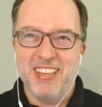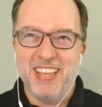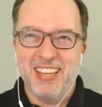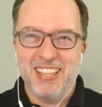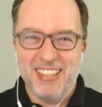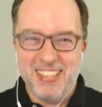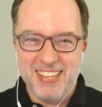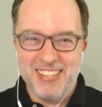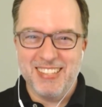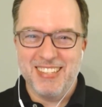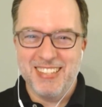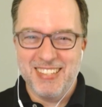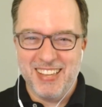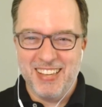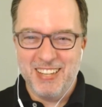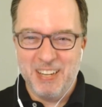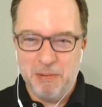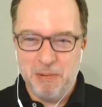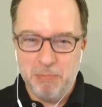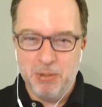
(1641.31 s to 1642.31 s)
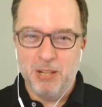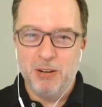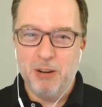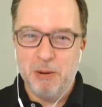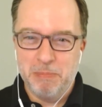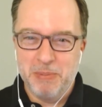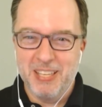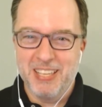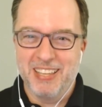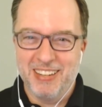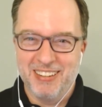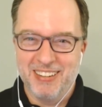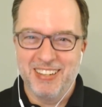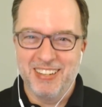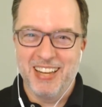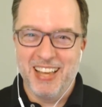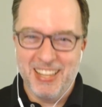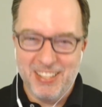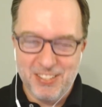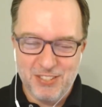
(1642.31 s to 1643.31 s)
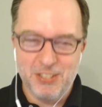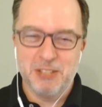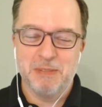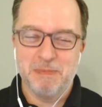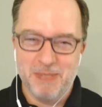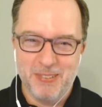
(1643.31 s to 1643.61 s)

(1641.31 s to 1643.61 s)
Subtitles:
like this is going to blow up the internet just